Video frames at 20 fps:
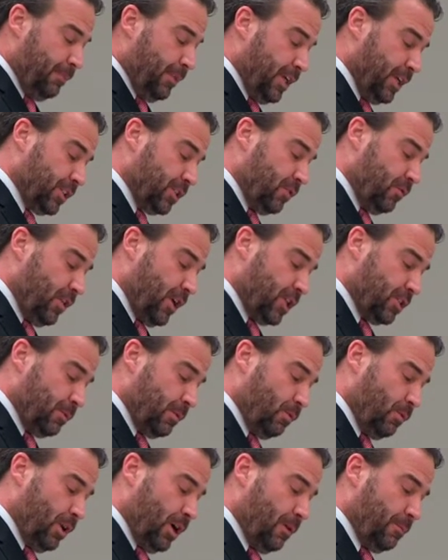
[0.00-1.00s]
This
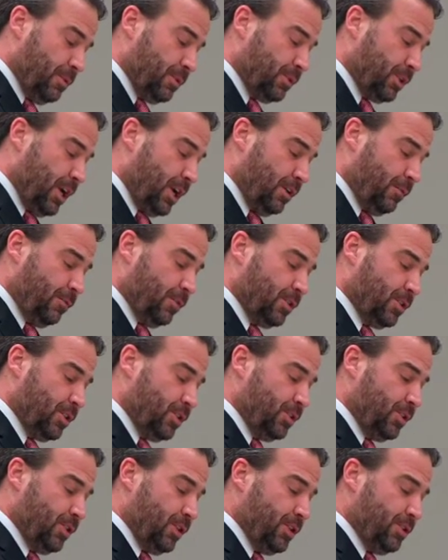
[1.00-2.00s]
investment will help us gain
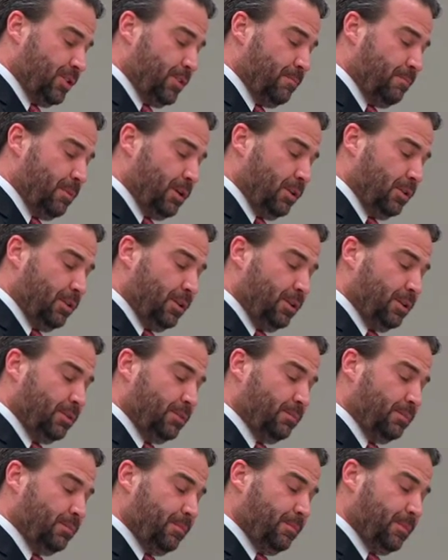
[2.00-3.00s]
efficiencies in billing,